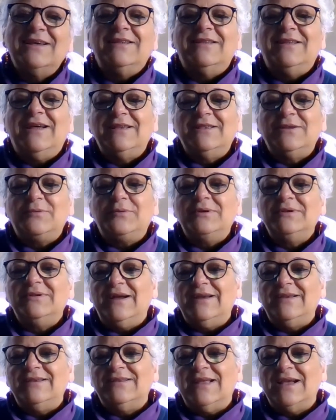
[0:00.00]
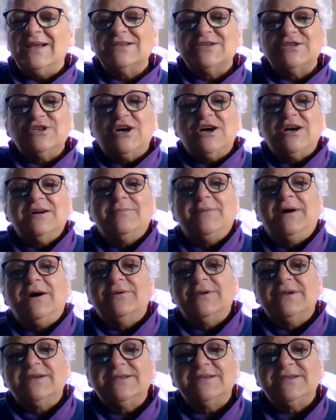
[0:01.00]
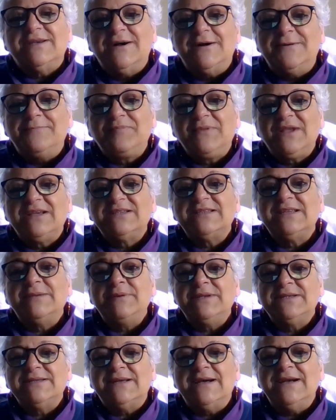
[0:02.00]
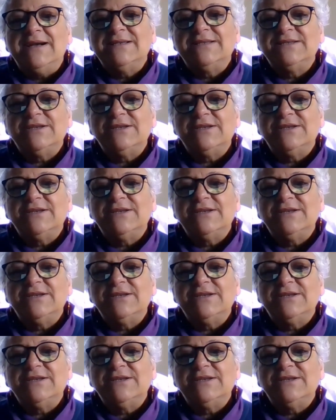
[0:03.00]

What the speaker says: like the one I like to talk about is Slip and Slide.